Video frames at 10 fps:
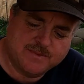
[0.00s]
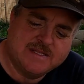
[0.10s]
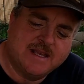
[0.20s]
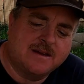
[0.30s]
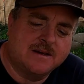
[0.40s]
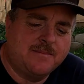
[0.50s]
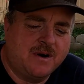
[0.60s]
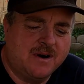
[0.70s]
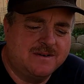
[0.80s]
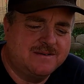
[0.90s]
to be taken
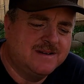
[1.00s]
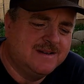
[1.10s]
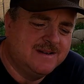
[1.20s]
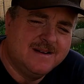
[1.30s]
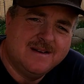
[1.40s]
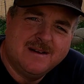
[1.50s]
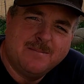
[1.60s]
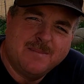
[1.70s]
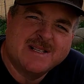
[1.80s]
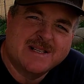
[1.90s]
apart,
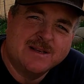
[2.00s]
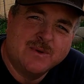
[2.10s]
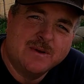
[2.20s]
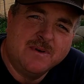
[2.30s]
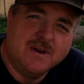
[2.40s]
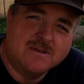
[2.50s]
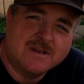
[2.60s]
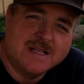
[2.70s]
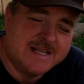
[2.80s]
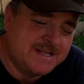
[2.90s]
basically rebuilt,
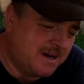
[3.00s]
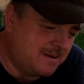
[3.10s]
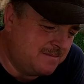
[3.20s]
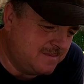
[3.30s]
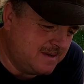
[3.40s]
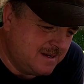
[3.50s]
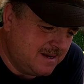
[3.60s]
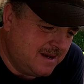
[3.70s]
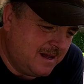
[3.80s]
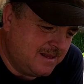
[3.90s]
cleaned up,
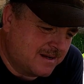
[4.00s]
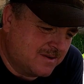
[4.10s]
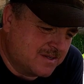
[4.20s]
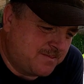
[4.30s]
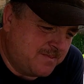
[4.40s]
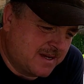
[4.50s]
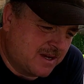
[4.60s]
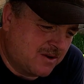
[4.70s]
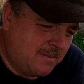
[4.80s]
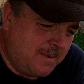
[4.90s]
and then it
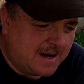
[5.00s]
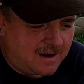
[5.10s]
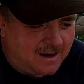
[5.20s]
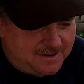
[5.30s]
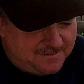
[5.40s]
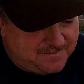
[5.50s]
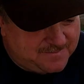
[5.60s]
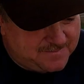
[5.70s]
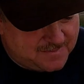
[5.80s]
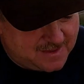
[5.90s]
could go back on,
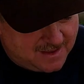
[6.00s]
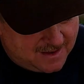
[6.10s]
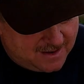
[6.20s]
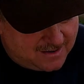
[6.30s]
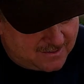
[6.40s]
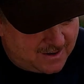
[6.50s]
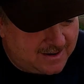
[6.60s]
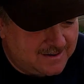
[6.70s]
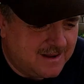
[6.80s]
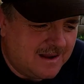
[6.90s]

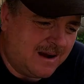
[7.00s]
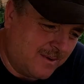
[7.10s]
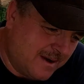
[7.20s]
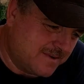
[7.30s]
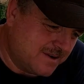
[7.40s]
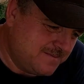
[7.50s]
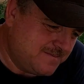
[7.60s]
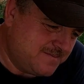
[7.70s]
right? However,